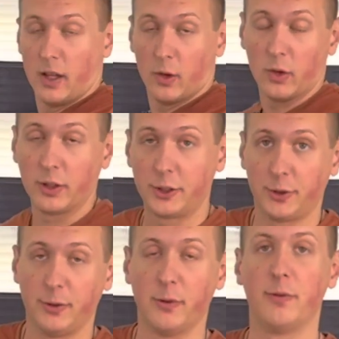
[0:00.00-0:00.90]
I'm going to show
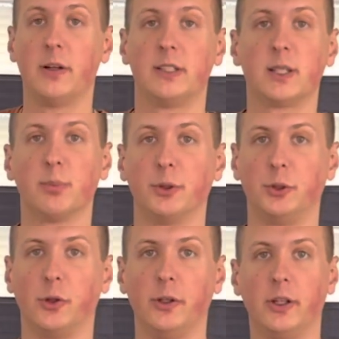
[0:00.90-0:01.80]
you a very simple
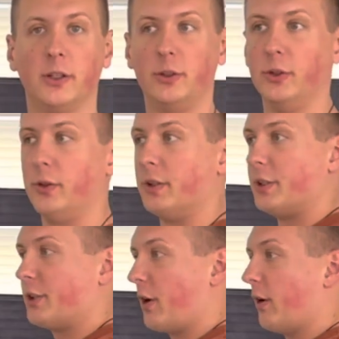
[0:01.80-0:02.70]
drill you could do to
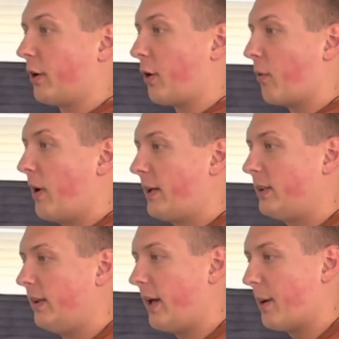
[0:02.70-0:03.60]
start
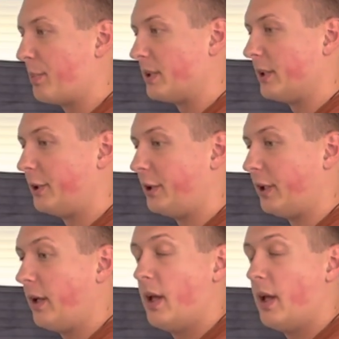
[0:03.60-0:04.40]
correcting that position,